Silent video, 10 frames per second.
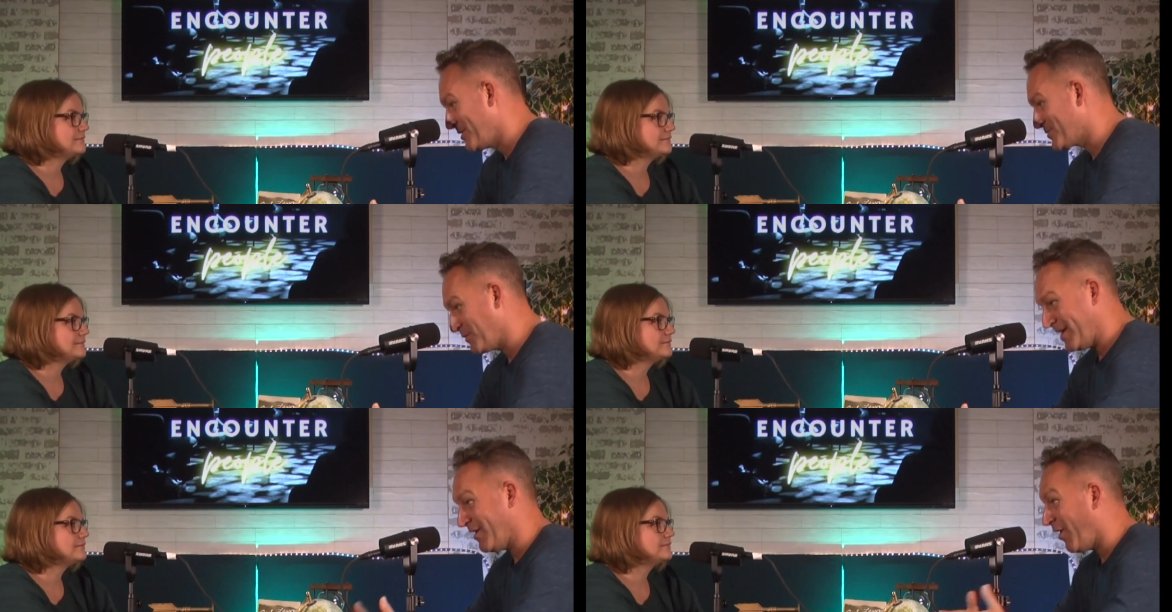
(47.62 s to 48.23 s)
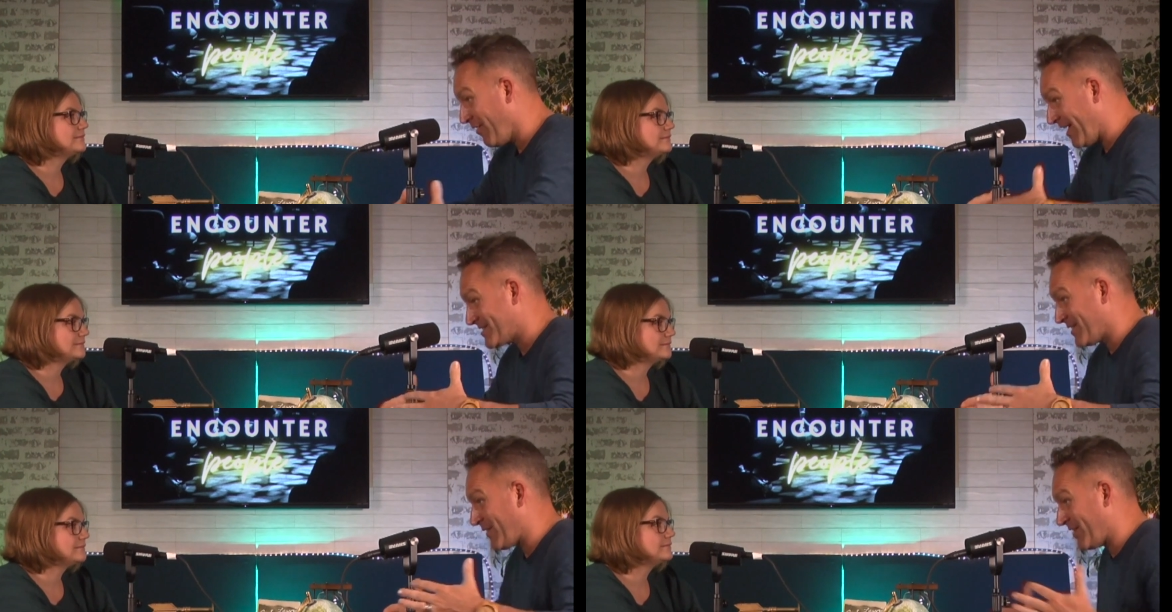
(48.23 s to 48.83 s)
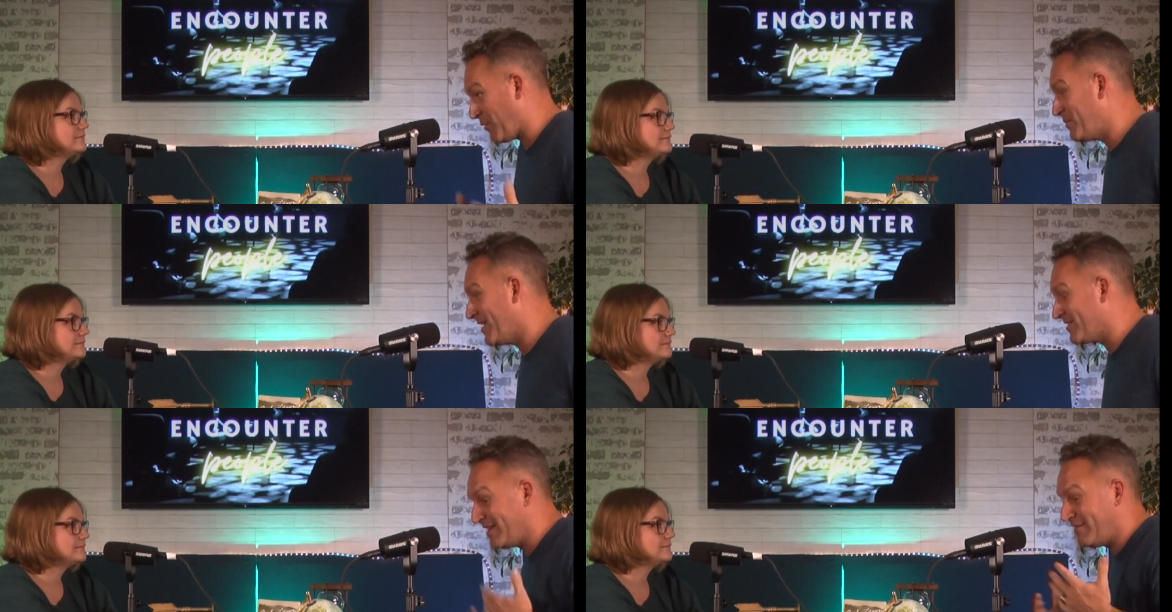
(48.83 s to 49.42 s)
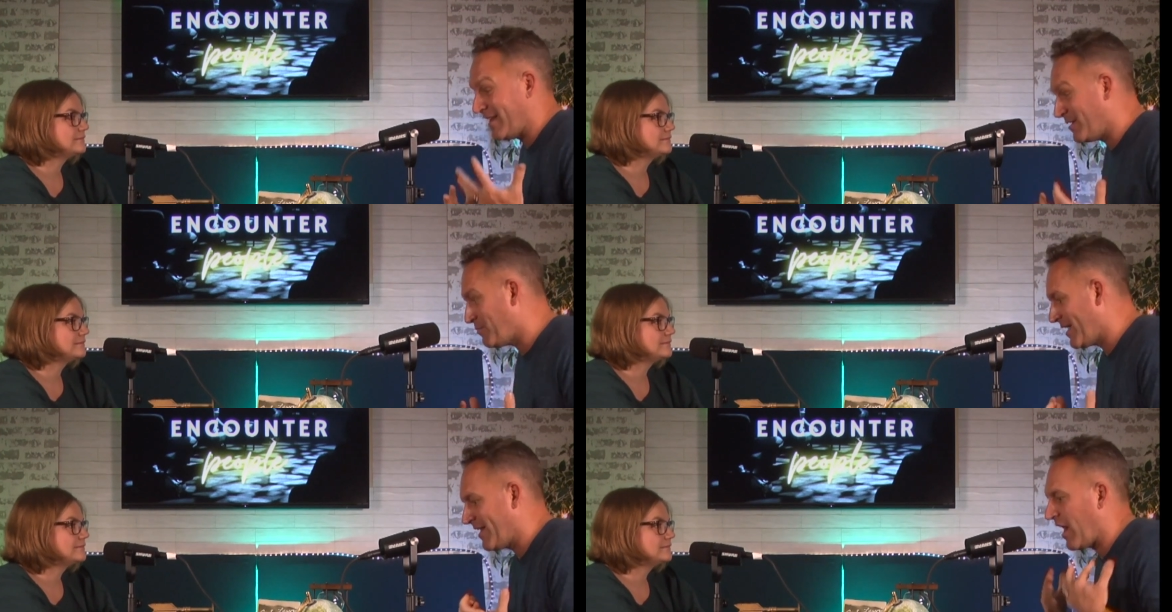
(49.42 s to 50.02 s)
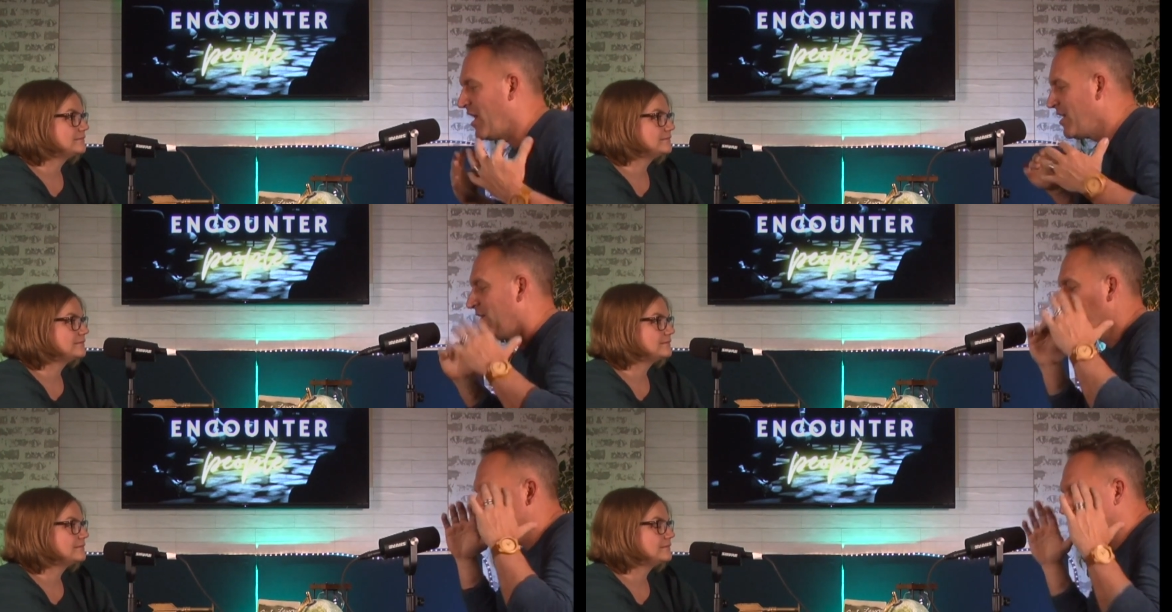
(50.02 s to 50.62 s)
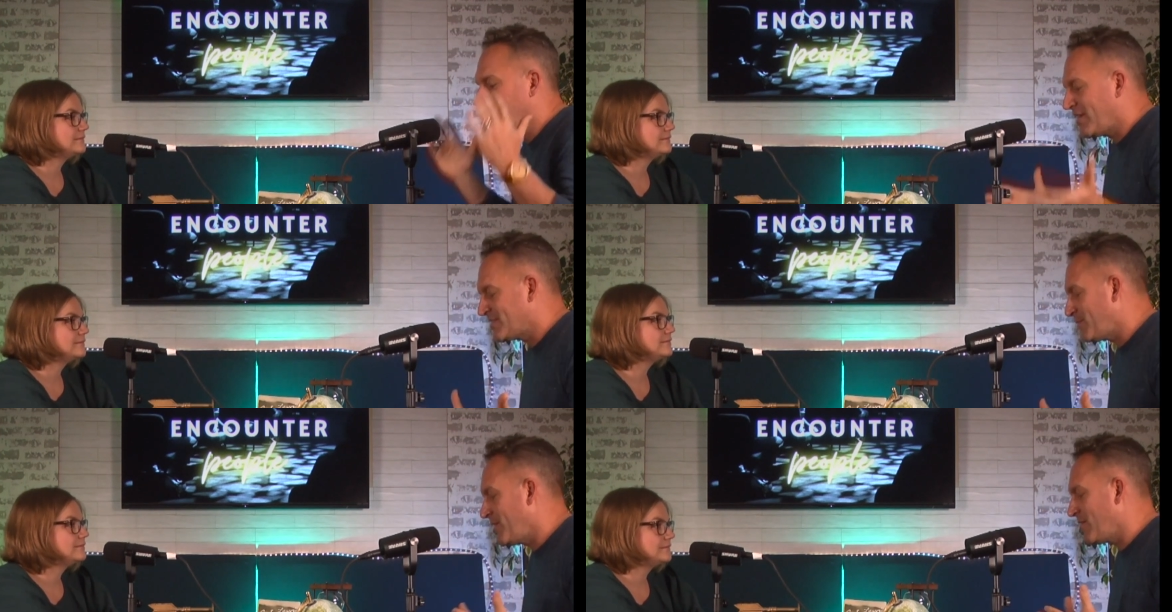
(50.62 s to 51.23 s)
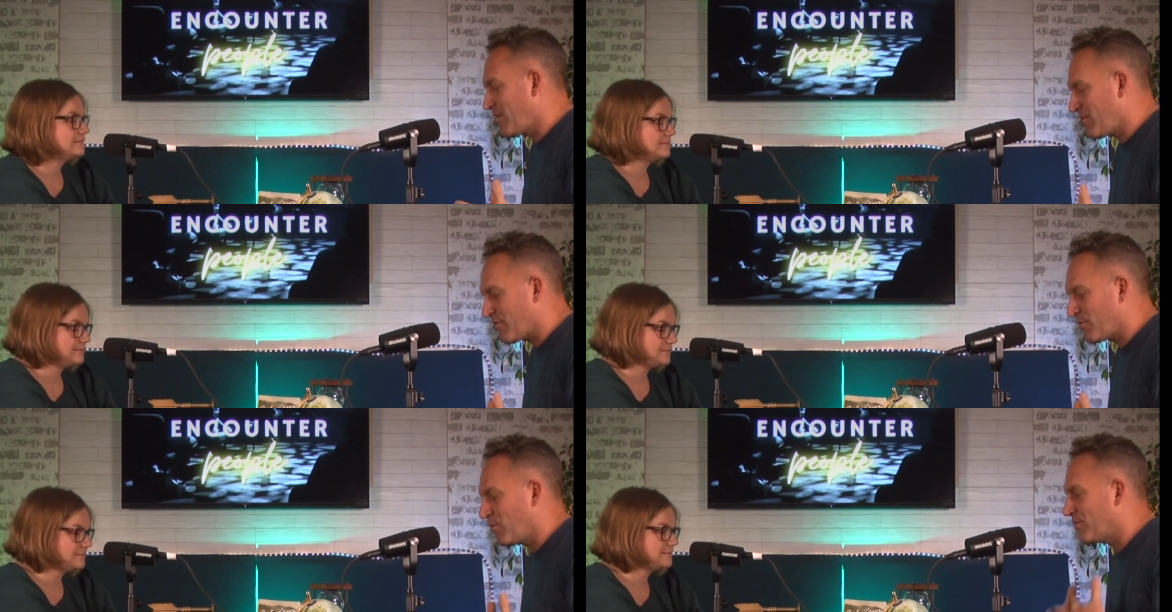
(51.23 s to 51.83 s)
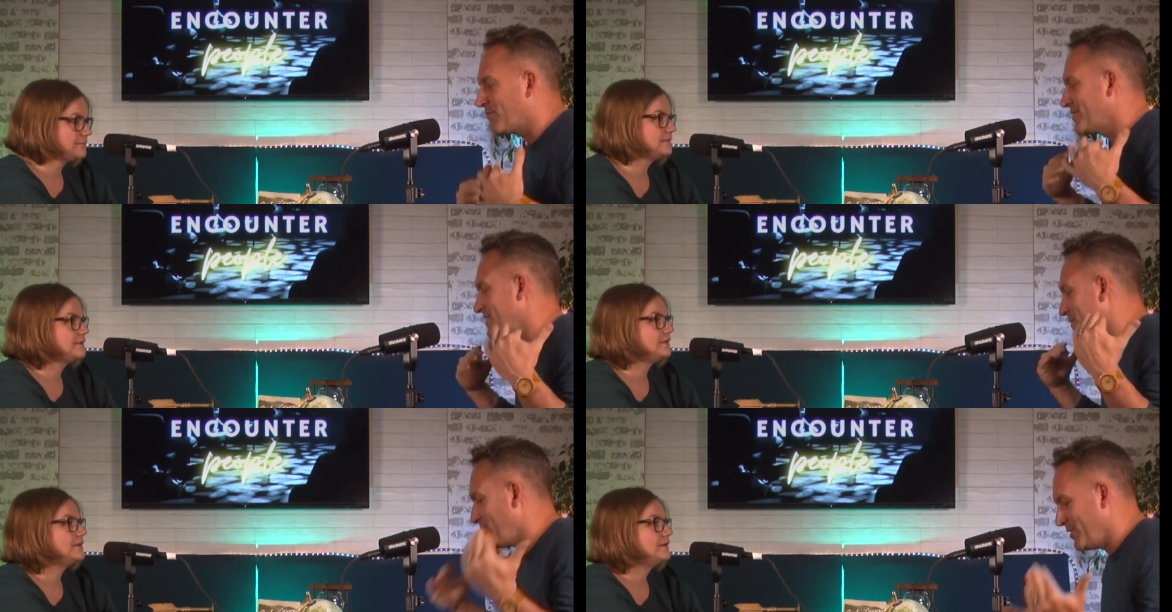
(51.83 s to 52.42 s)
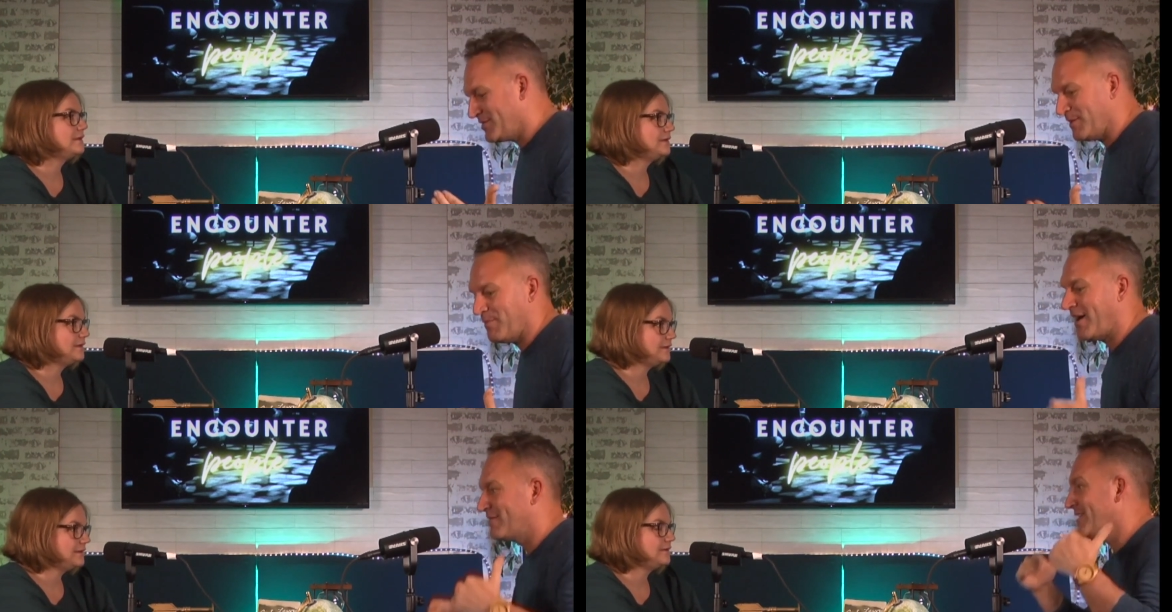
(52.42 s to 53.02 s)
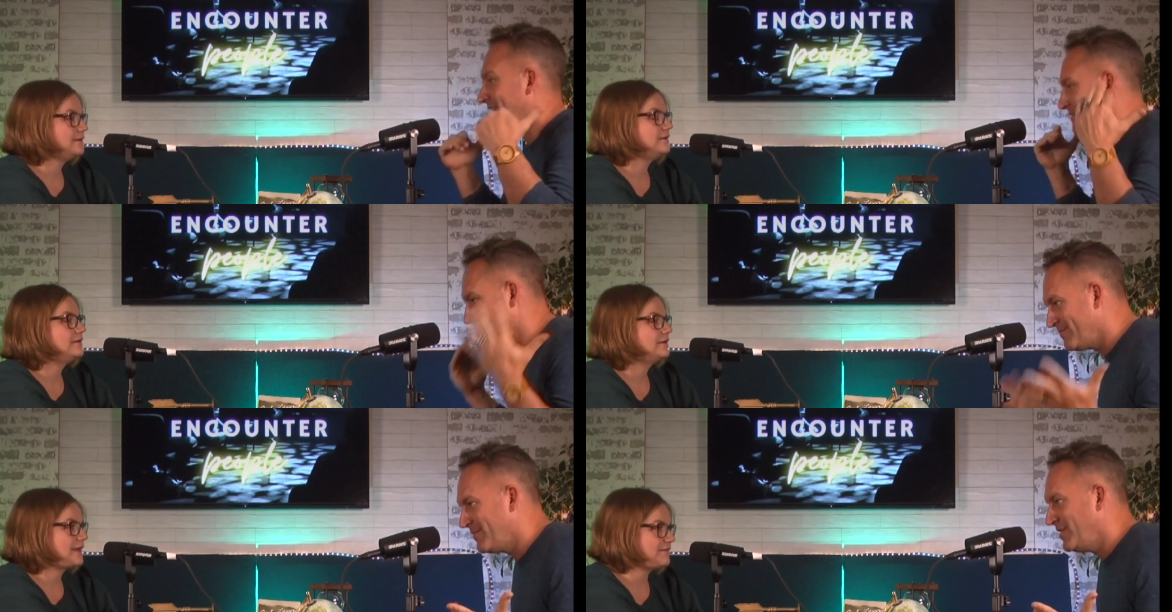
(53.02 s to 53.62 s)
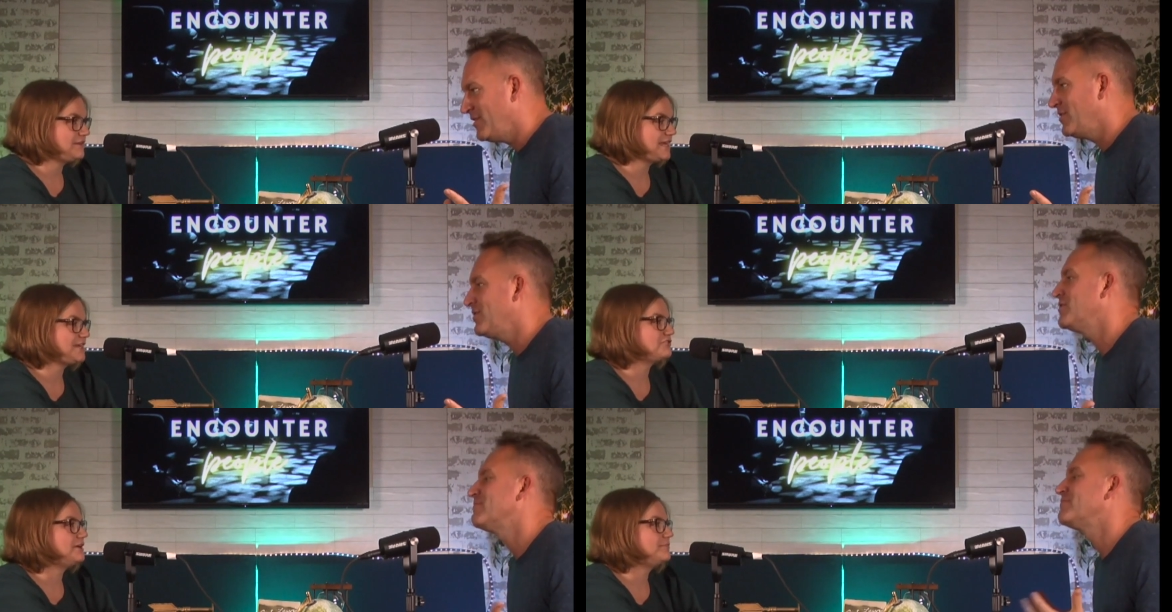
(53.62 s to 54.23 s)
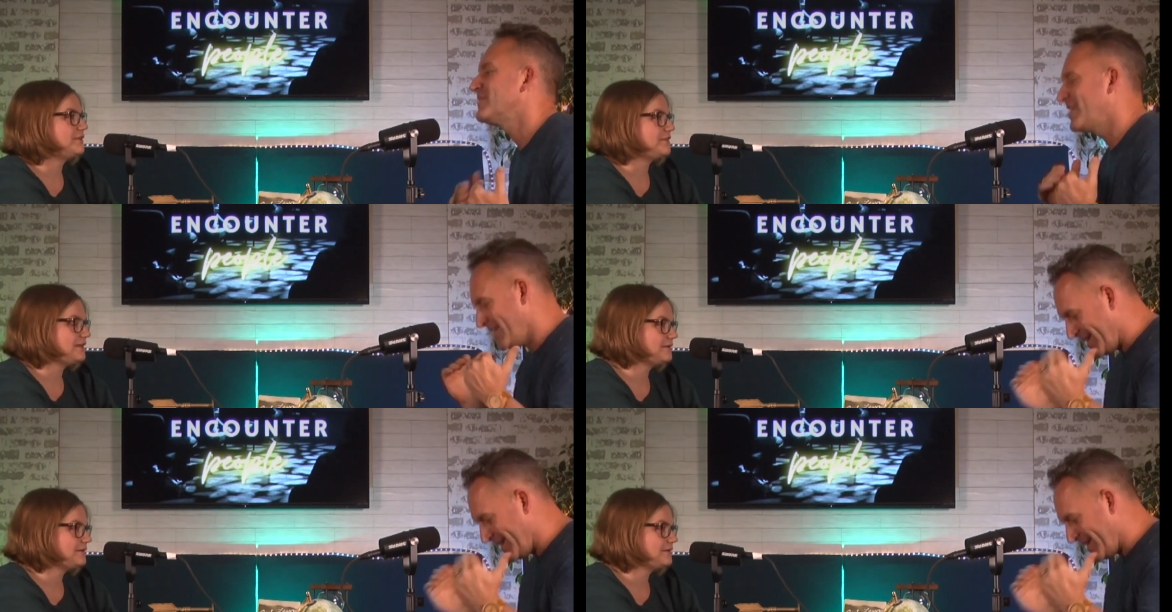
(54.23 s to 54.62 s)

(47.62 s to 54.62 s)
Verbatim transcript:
Speaker 1: years will be, all that stuff I think will be alleviated by like, you take somebody to the third world, for example, you see poverty
Speaker 2: having natural empathy.